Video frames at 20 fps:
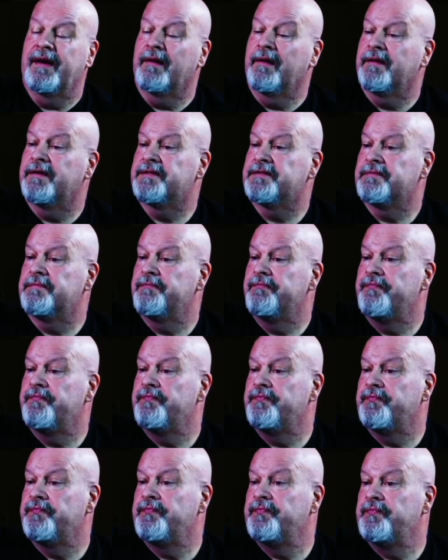careless,
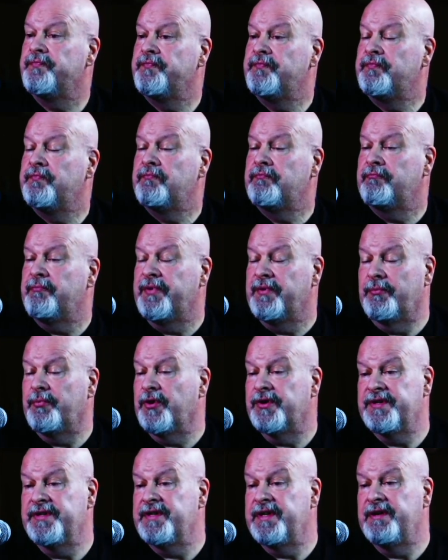
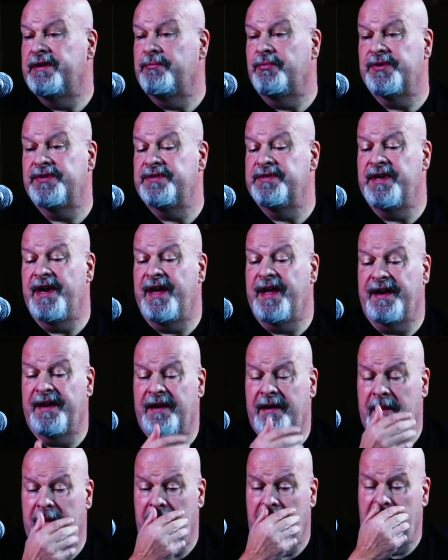but it was
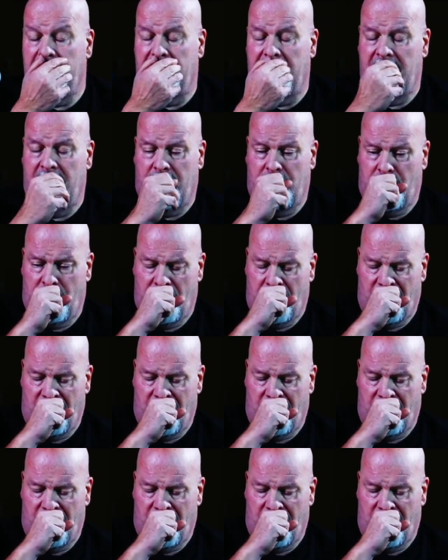not. Right.